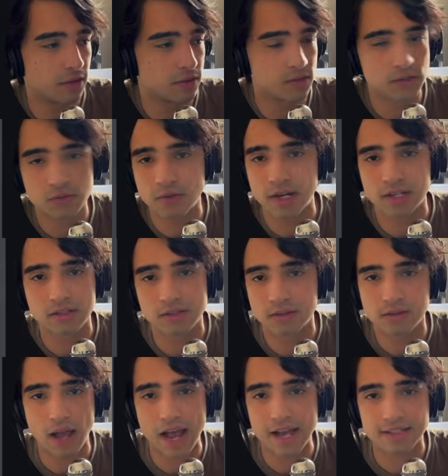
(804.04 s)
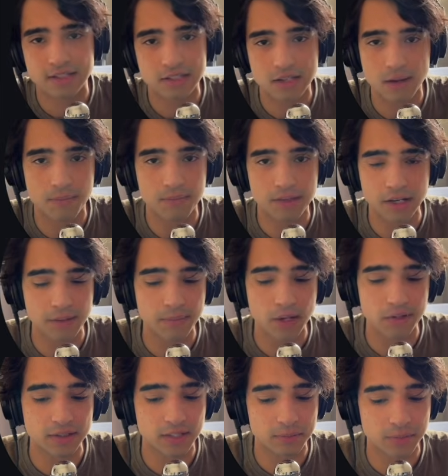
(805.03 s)
just ask something
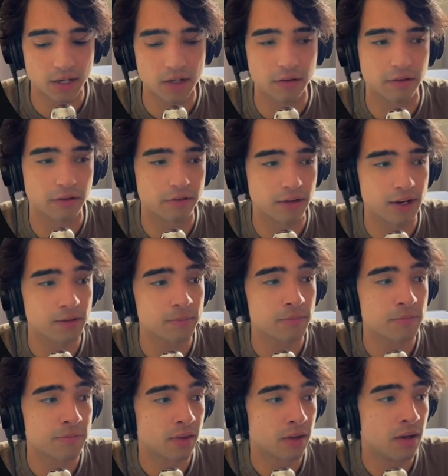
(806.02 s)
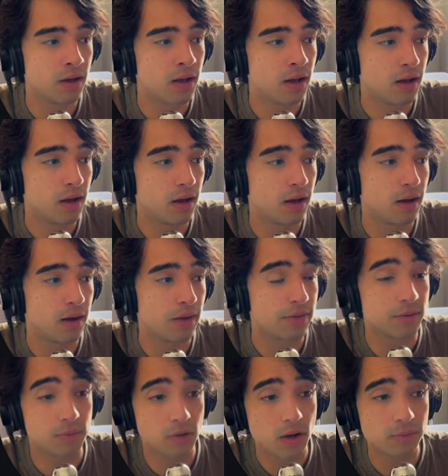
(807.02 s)
about that paragraph, right?
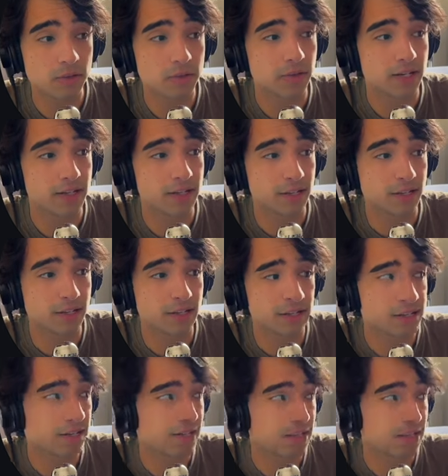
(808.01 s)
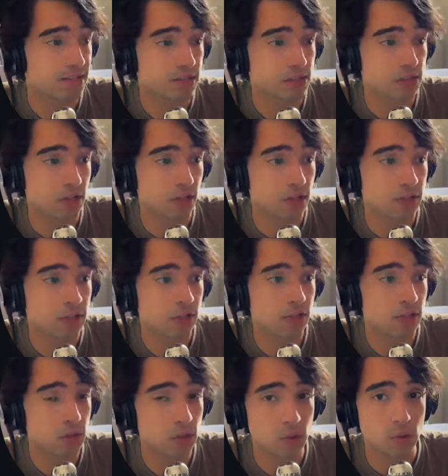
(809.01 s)
The problem right here is that this is just
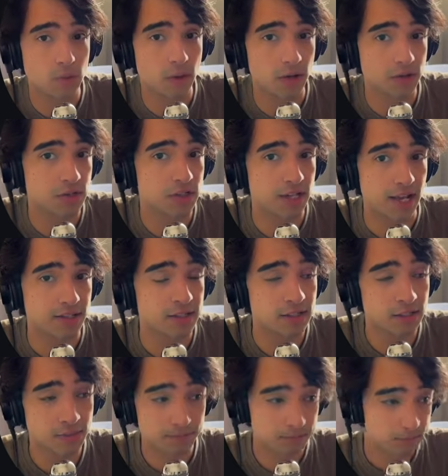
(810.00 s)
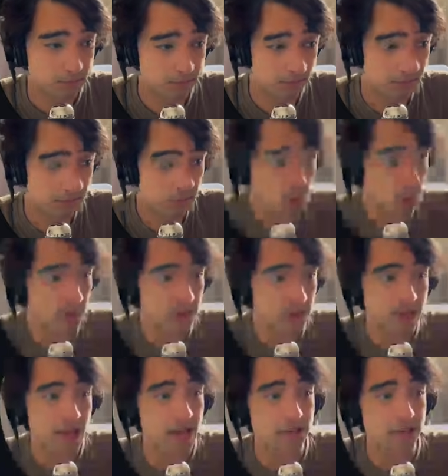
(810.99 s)
too much text. We
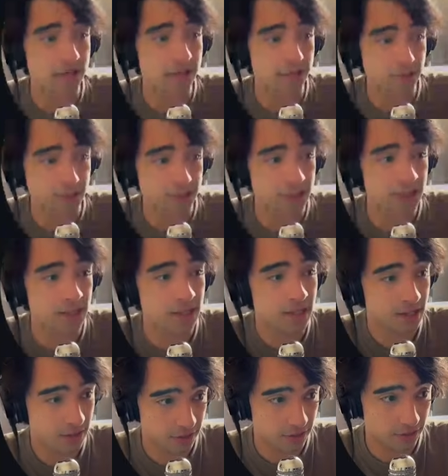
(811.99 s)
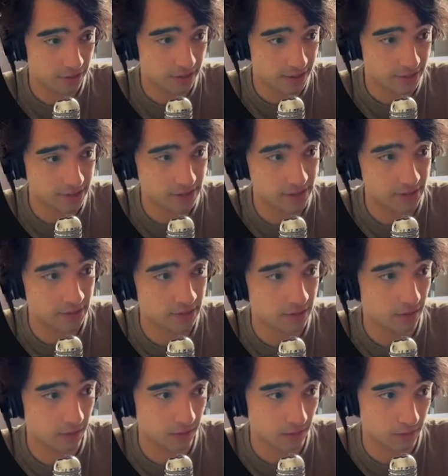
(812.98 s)
cannot feed this
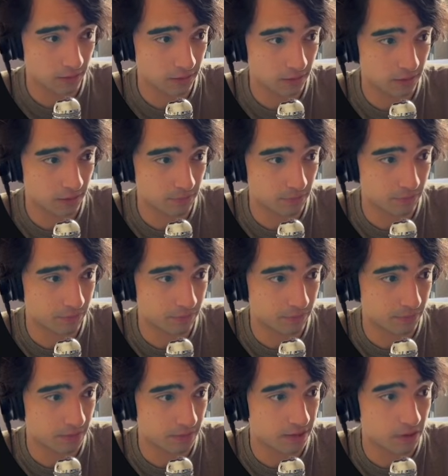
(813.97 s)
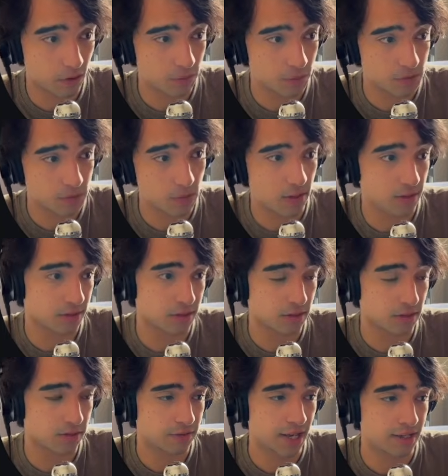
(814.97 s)
enormous
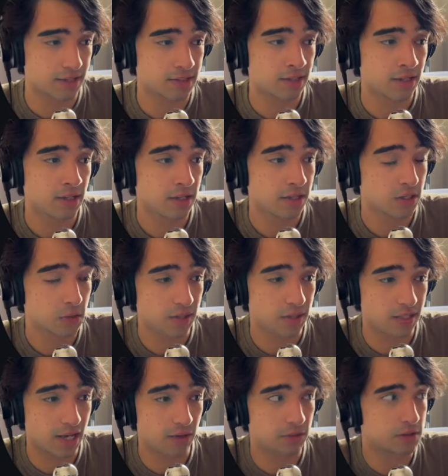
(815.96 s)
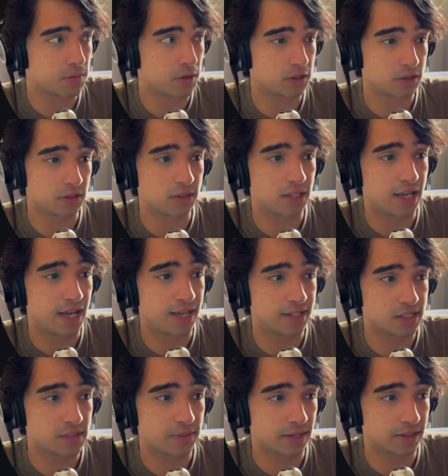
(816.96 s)
quantity of text to a language model and
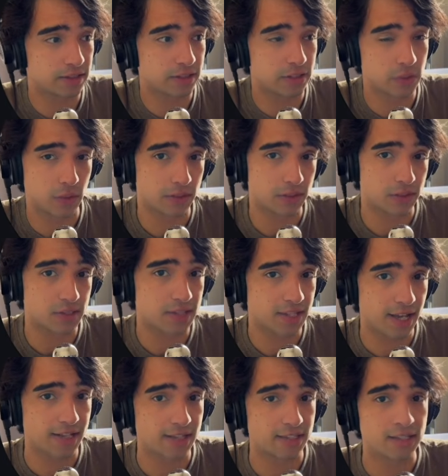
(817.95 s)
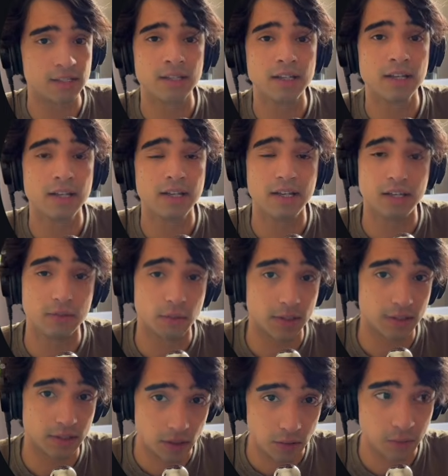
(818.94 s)
expect it to understand it in
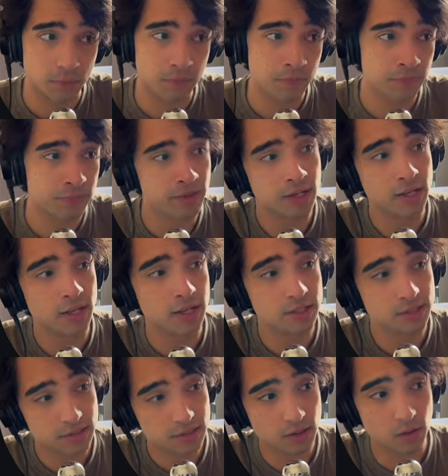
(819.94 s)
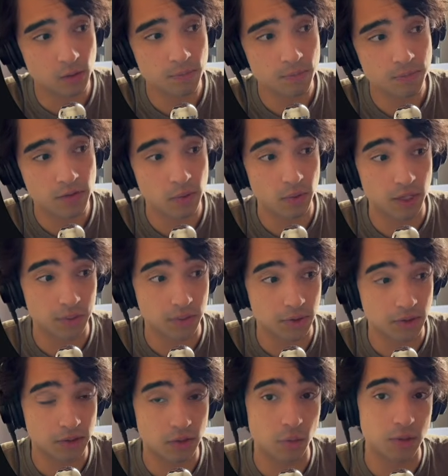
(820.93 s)
one go. So what
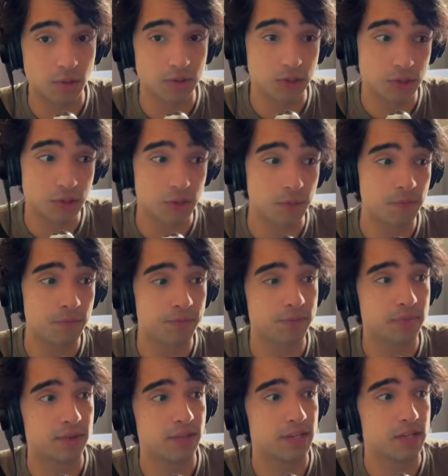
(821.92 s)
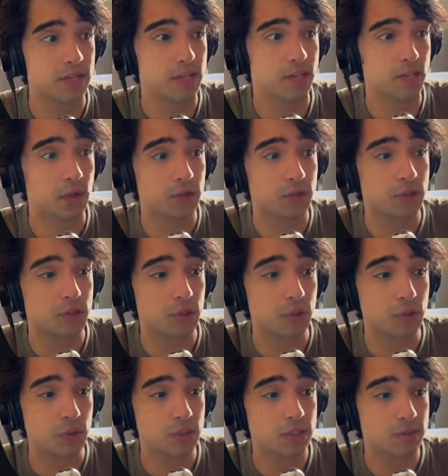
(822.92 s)
we're going to want to do is we're going
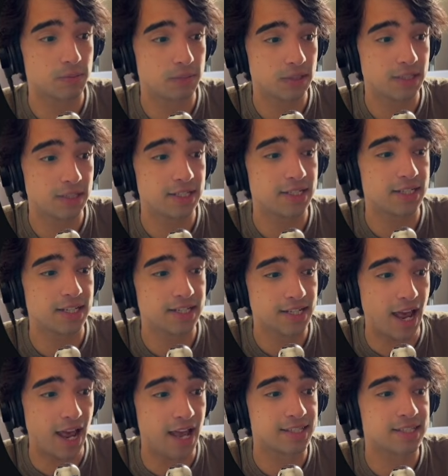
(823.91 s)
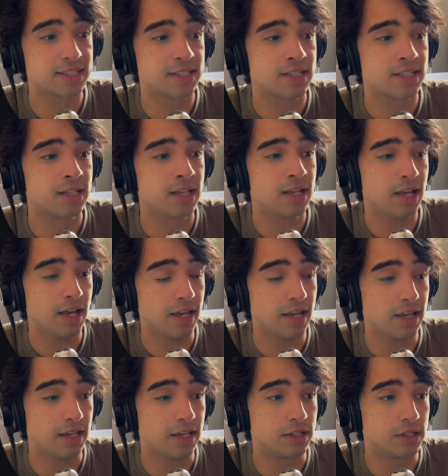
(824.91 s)
to split the text
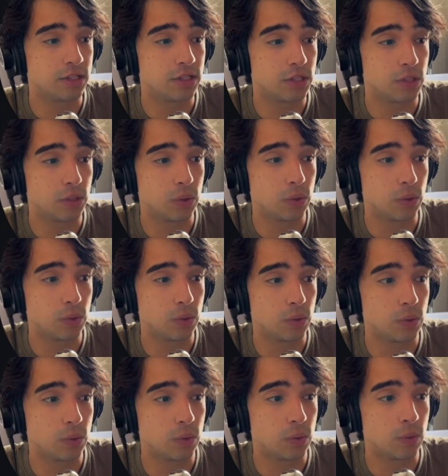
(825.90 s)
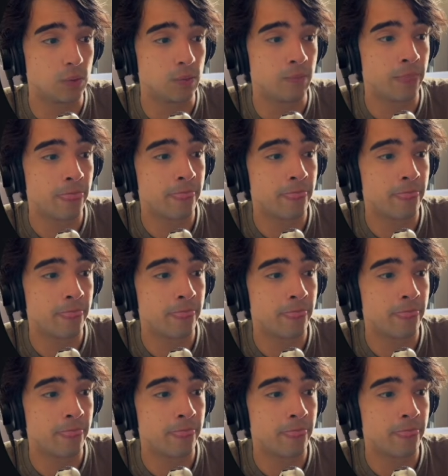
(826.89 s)
into